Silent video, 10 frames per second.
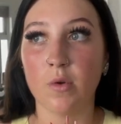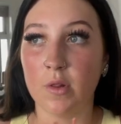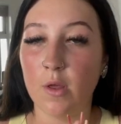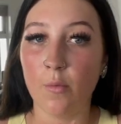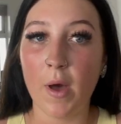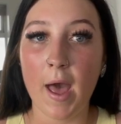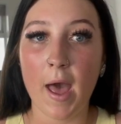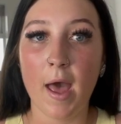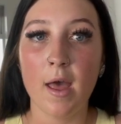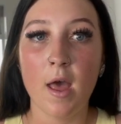do you
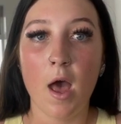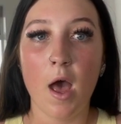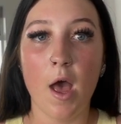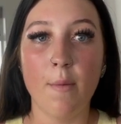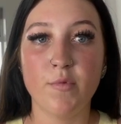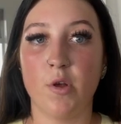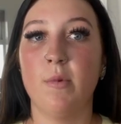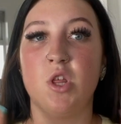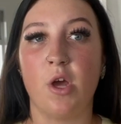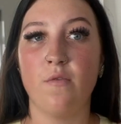wear. So I'm literally
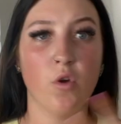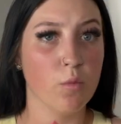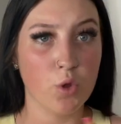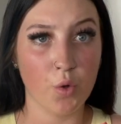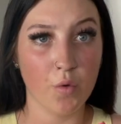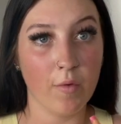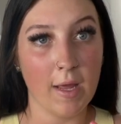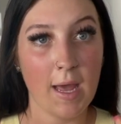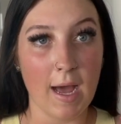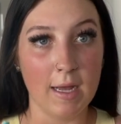going through all my
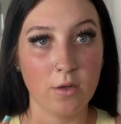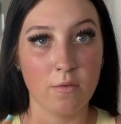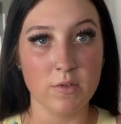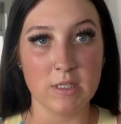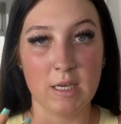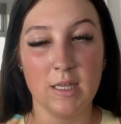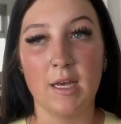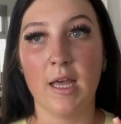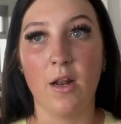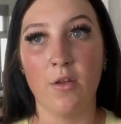jewellery, and obviously that
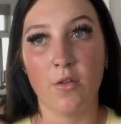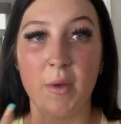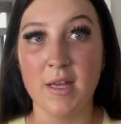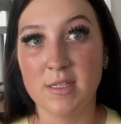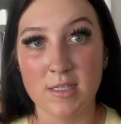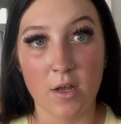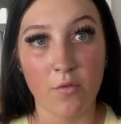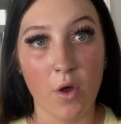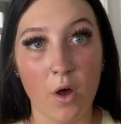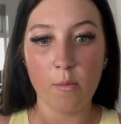includes like piercings that I've
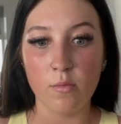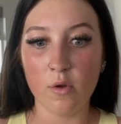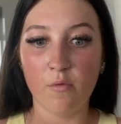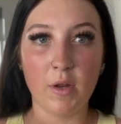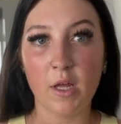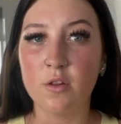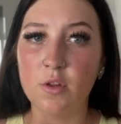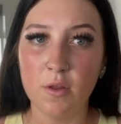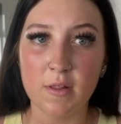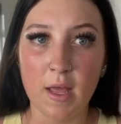got. I'm not really going to
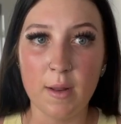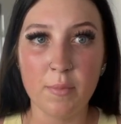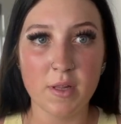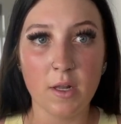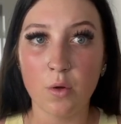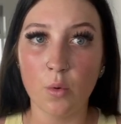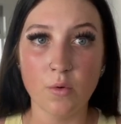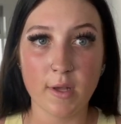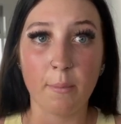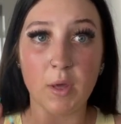do this in any particular
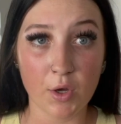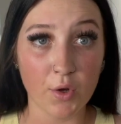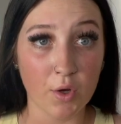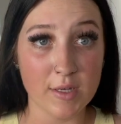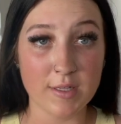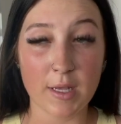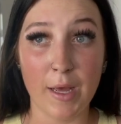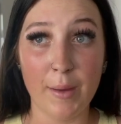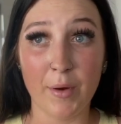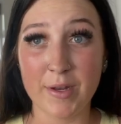order because
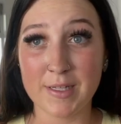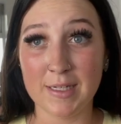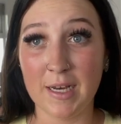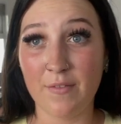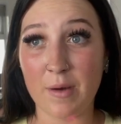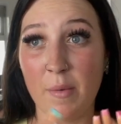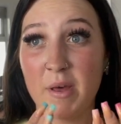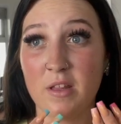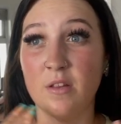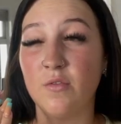honestly I've had my
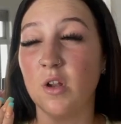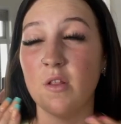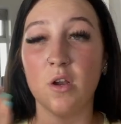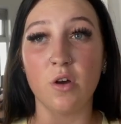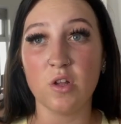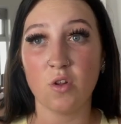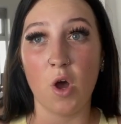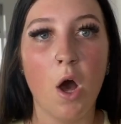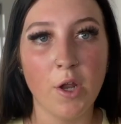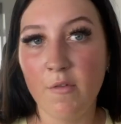piercings for like the longest
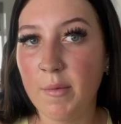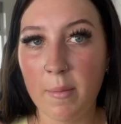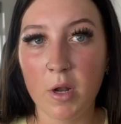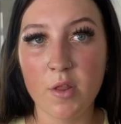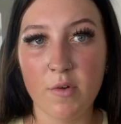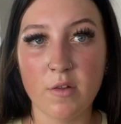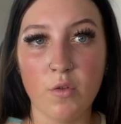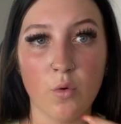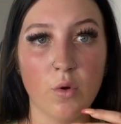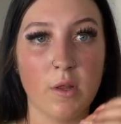time. I don't remember like the rest of
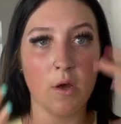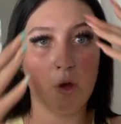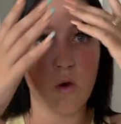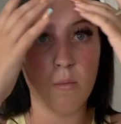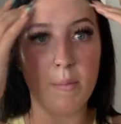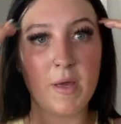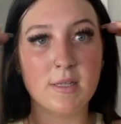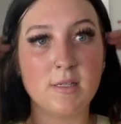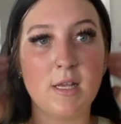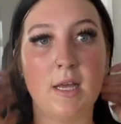the order that I got all my
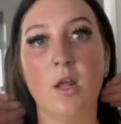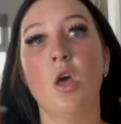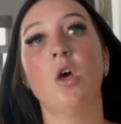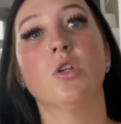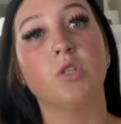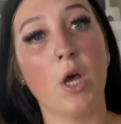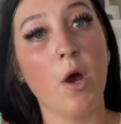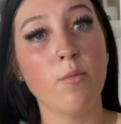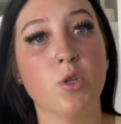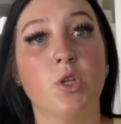piercings in, so
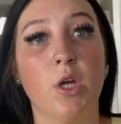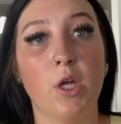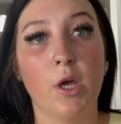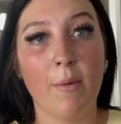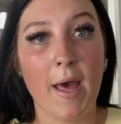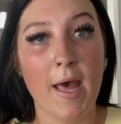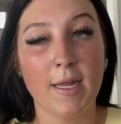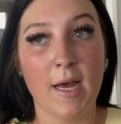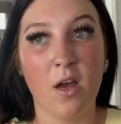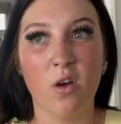I'm just going to go
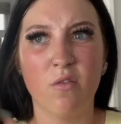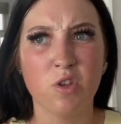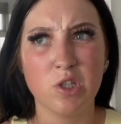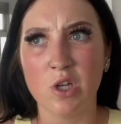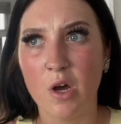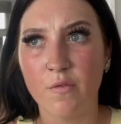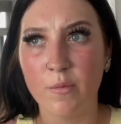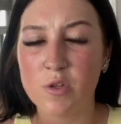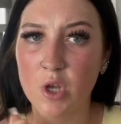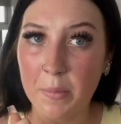ahead and kind of just start
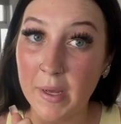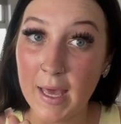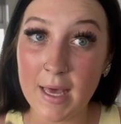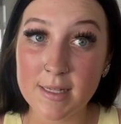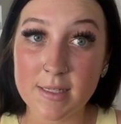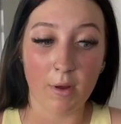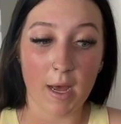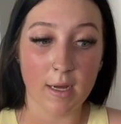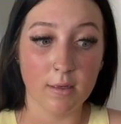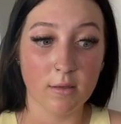from the top, I guess,
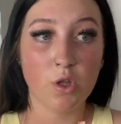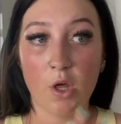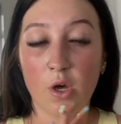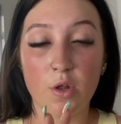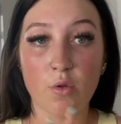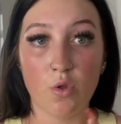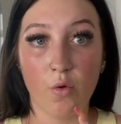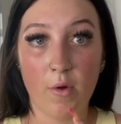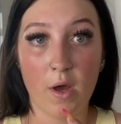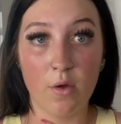and show you guys what
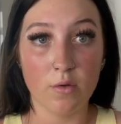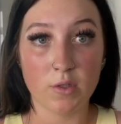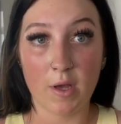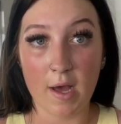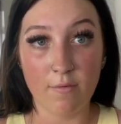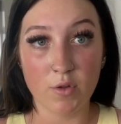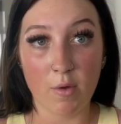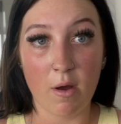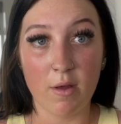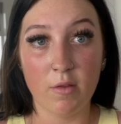jewellery I also have as
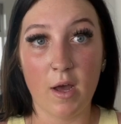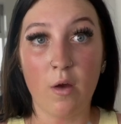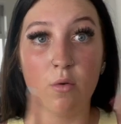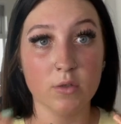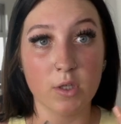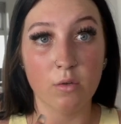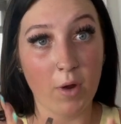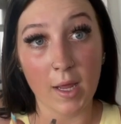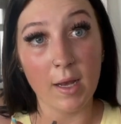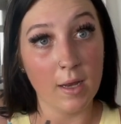well, and that I also
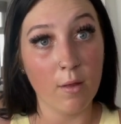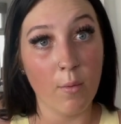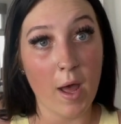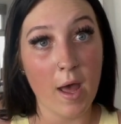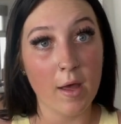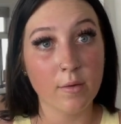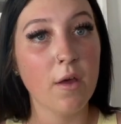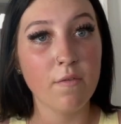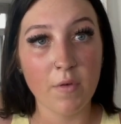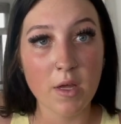regularly wear. So
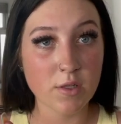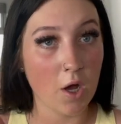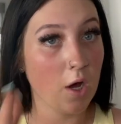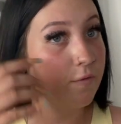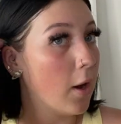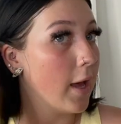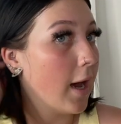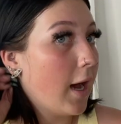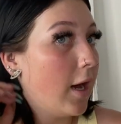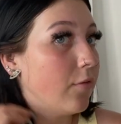first off, I
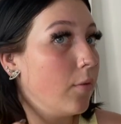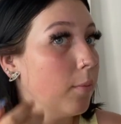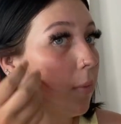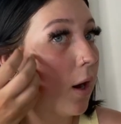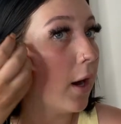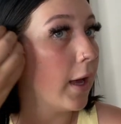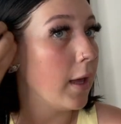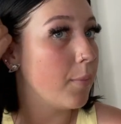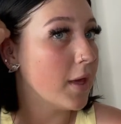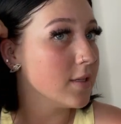have my
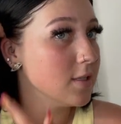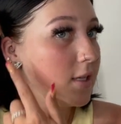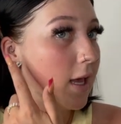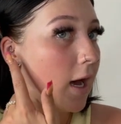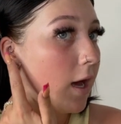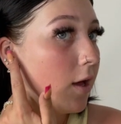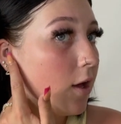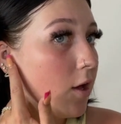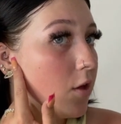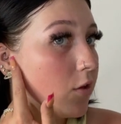piercings here.
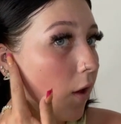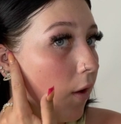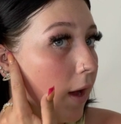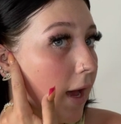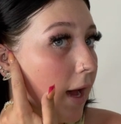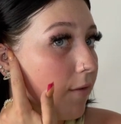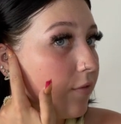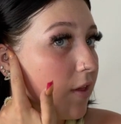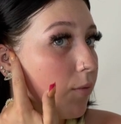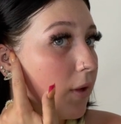So I have
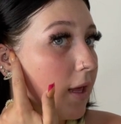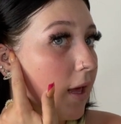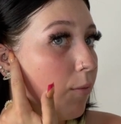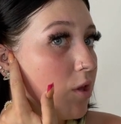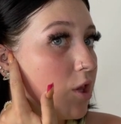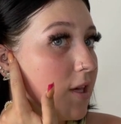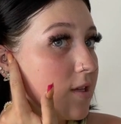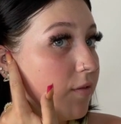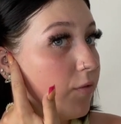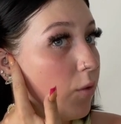this one here, which is
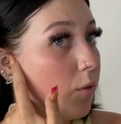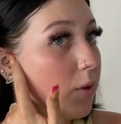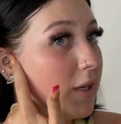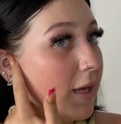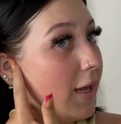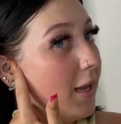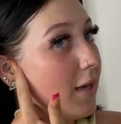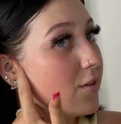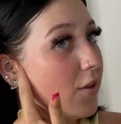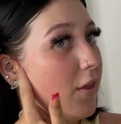a forward
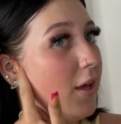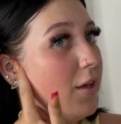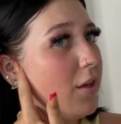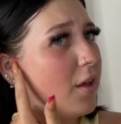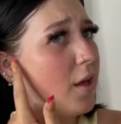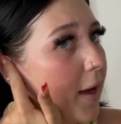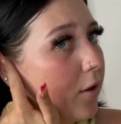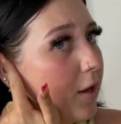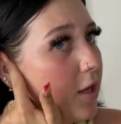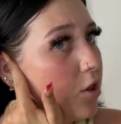helix, I think, and
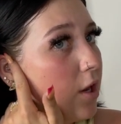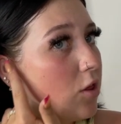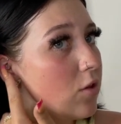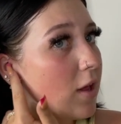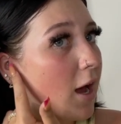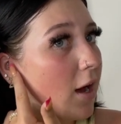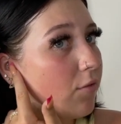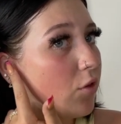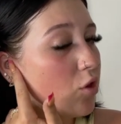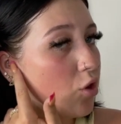I literally just have
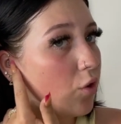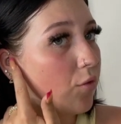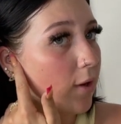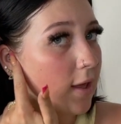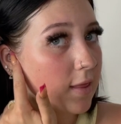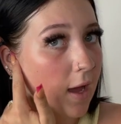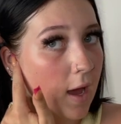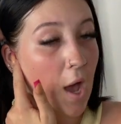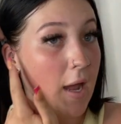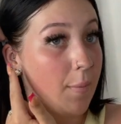the jewellery that
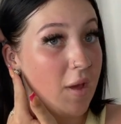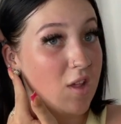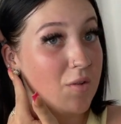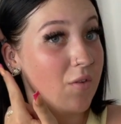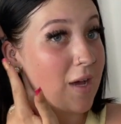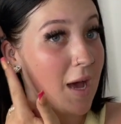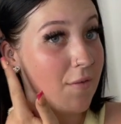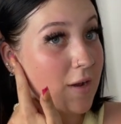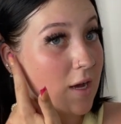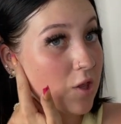I had it pierced with. Like, I
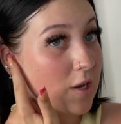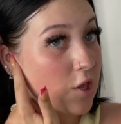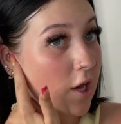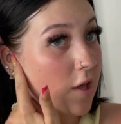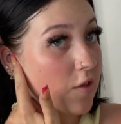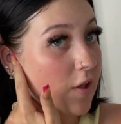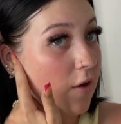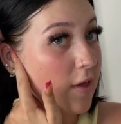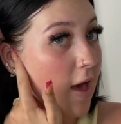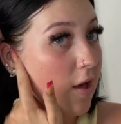haven't actually changed this
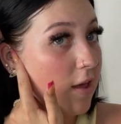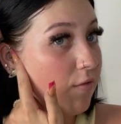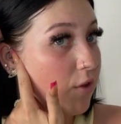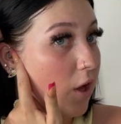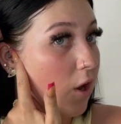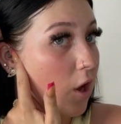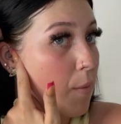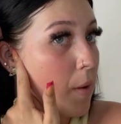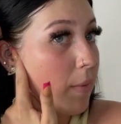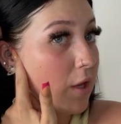out yet, even though like I
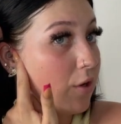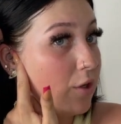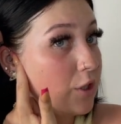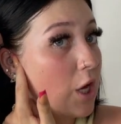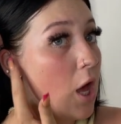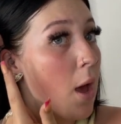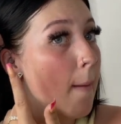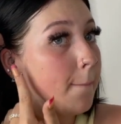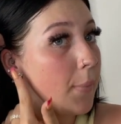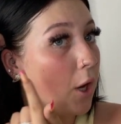probably could,
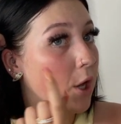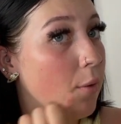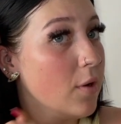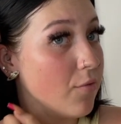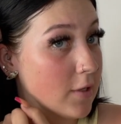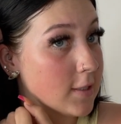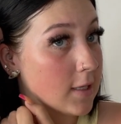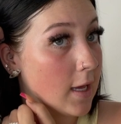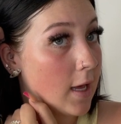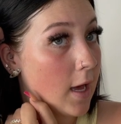but I don't want to risk
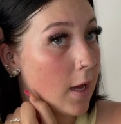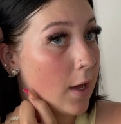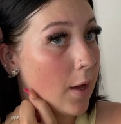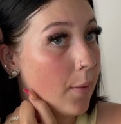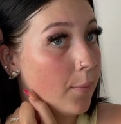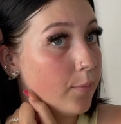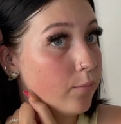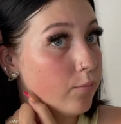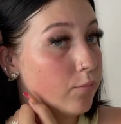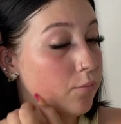it. I
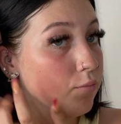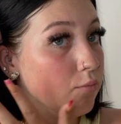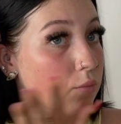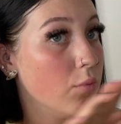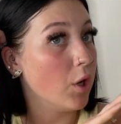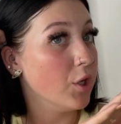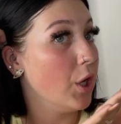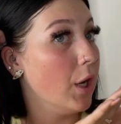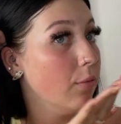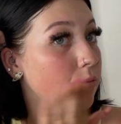don't
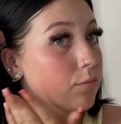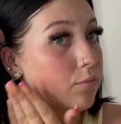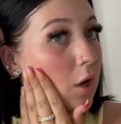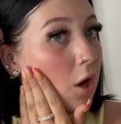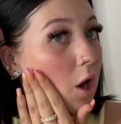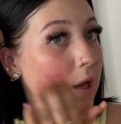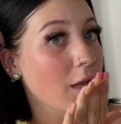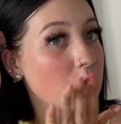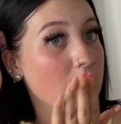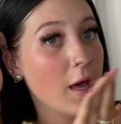know, I
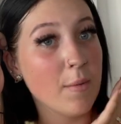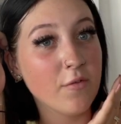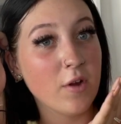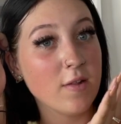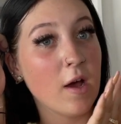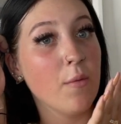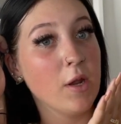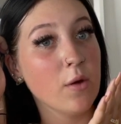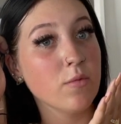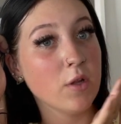literally get a bit freaked out when it
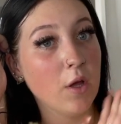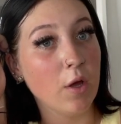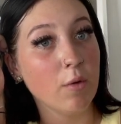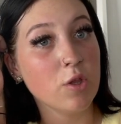comes to